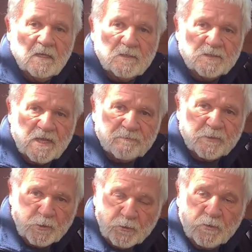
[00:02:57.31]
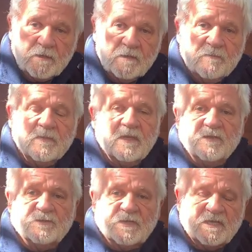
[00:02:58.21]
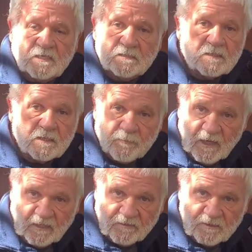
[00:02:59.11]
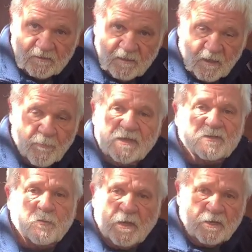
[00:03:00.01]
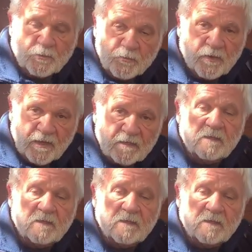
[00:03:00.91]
Step two is to kill the bugs. And the best way to do that